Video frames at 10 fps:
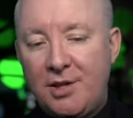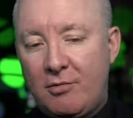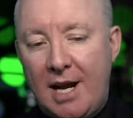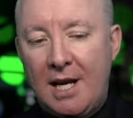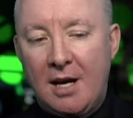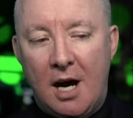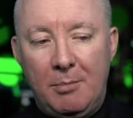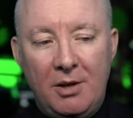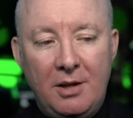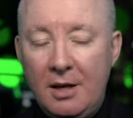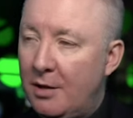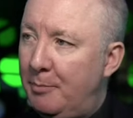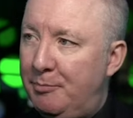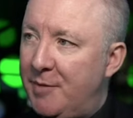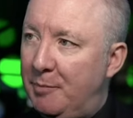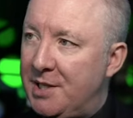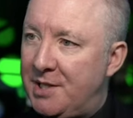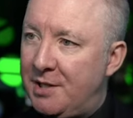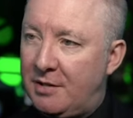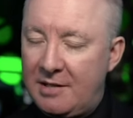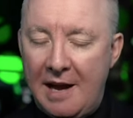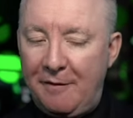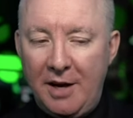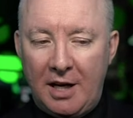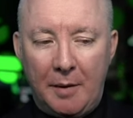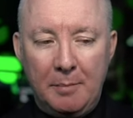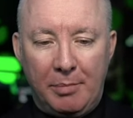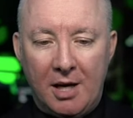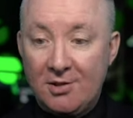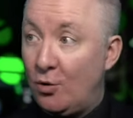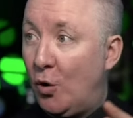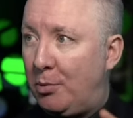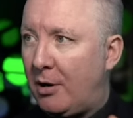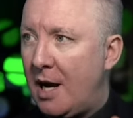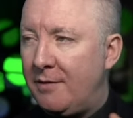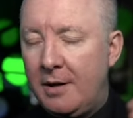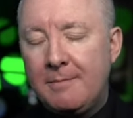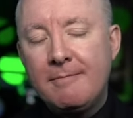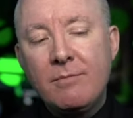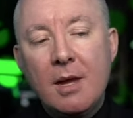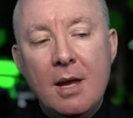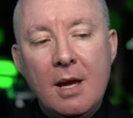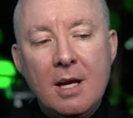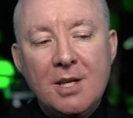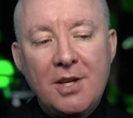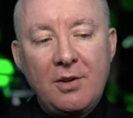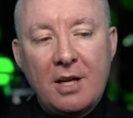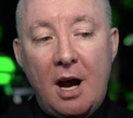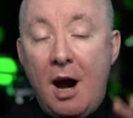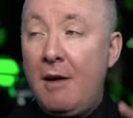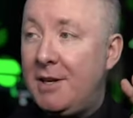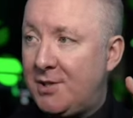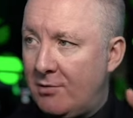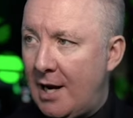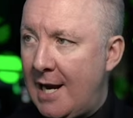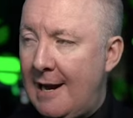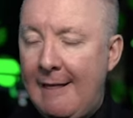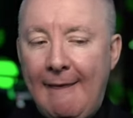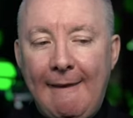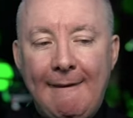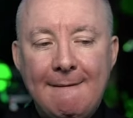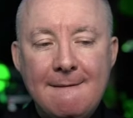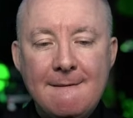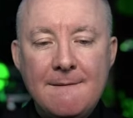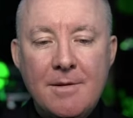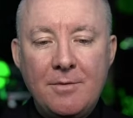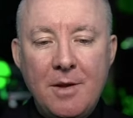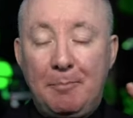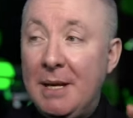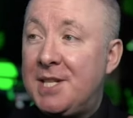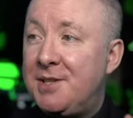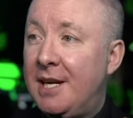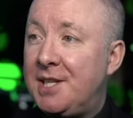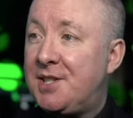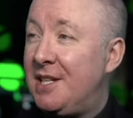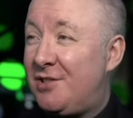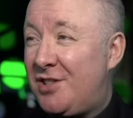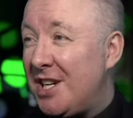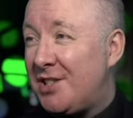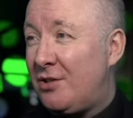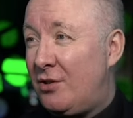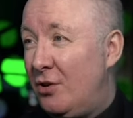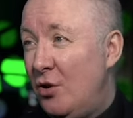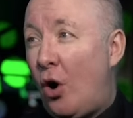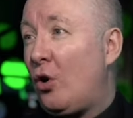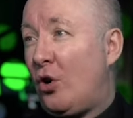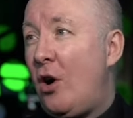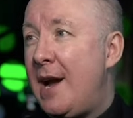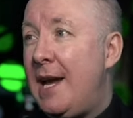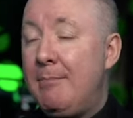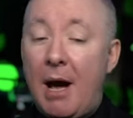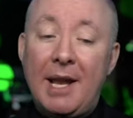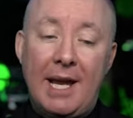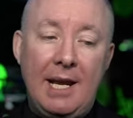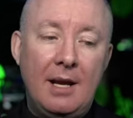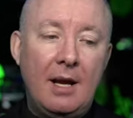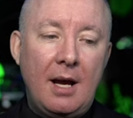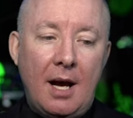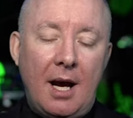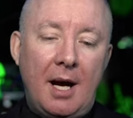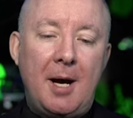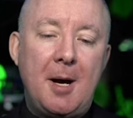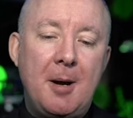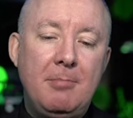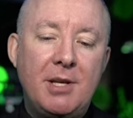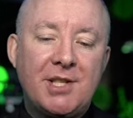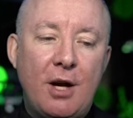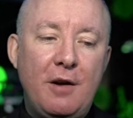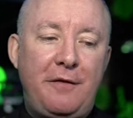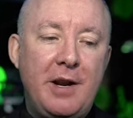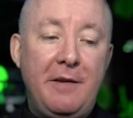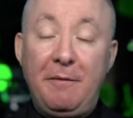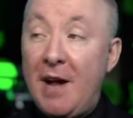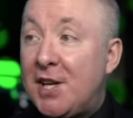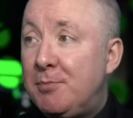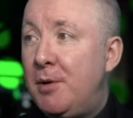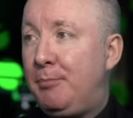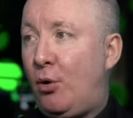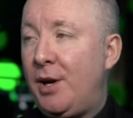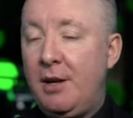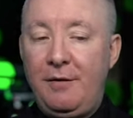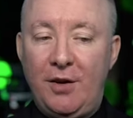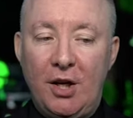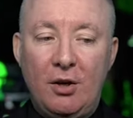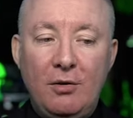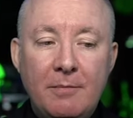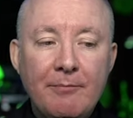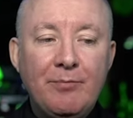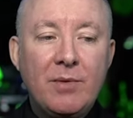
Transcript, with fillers: a great car, but the business is definitely going bust or private. So the car is great. The business is just not got any money. So for an investment point of view,